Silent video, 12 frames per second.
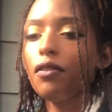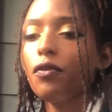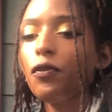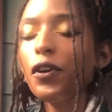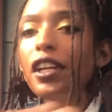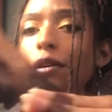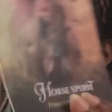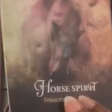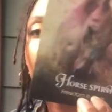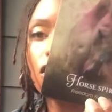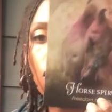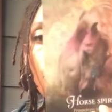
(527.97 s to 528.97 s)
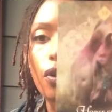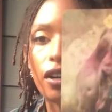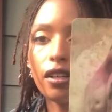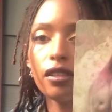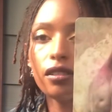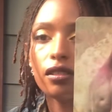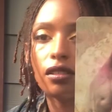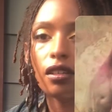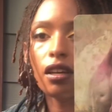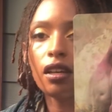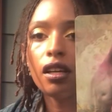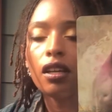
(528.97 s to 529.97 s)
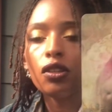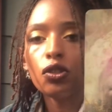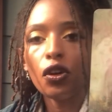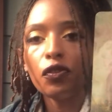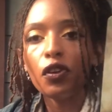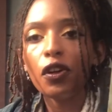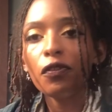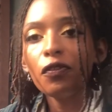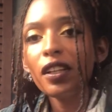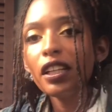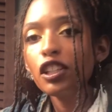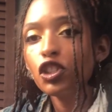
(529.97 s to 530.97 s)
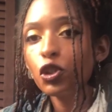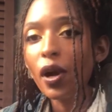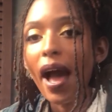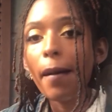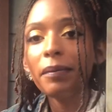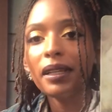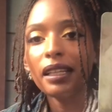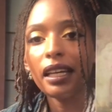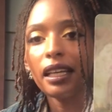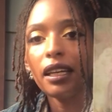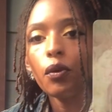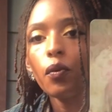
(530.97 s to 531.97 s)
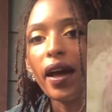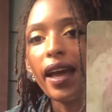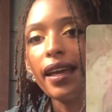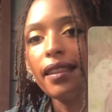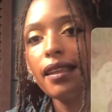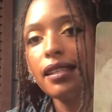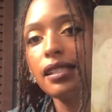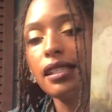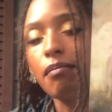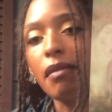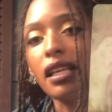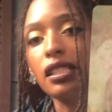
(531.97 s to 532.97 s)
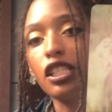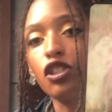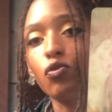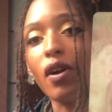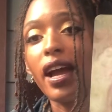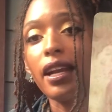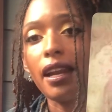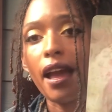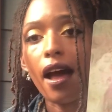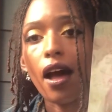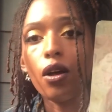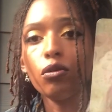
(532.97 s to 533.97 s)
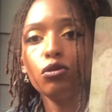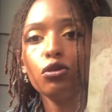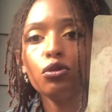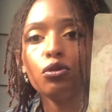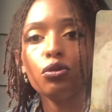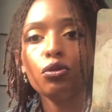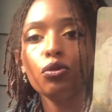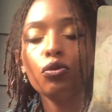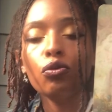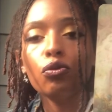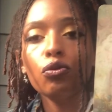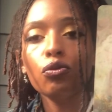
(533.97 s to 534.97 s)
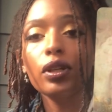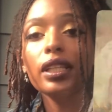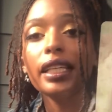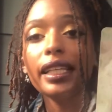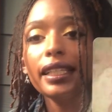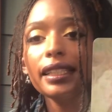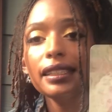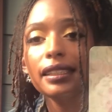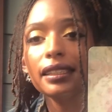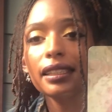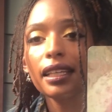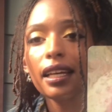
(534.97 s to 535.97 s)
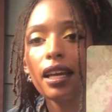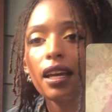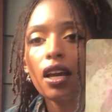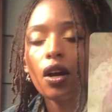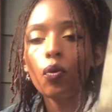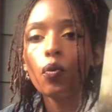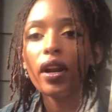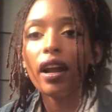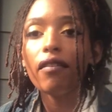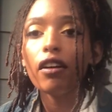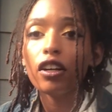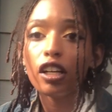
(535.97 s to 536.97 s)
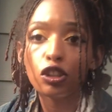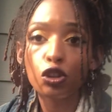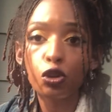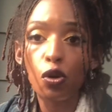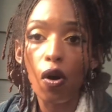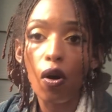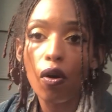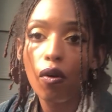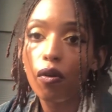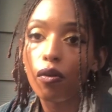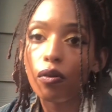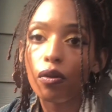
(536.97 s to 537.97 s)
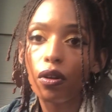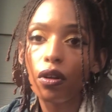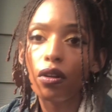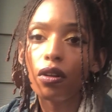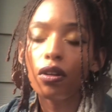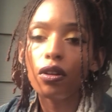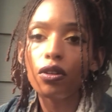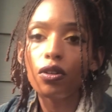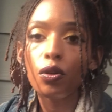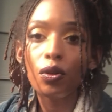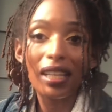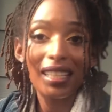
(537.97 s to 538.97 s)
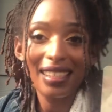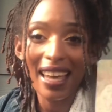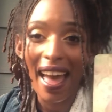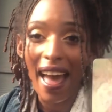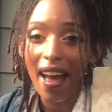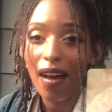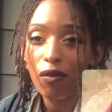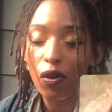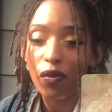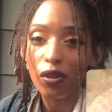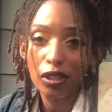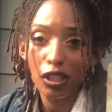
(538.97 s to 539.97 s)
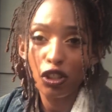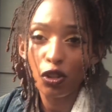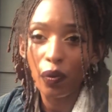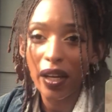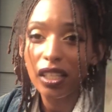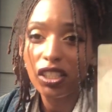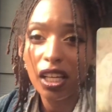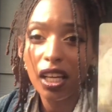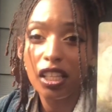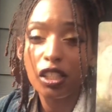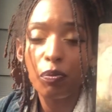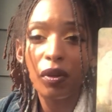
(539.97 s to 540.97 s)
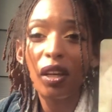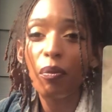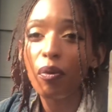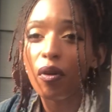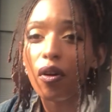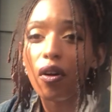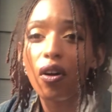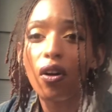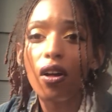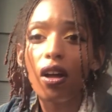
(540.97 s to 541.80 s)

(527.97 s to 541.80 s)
freedom is yours. So if you're feeling trapped in any way, this is a message right now to release whatever control you need to have over situations, people,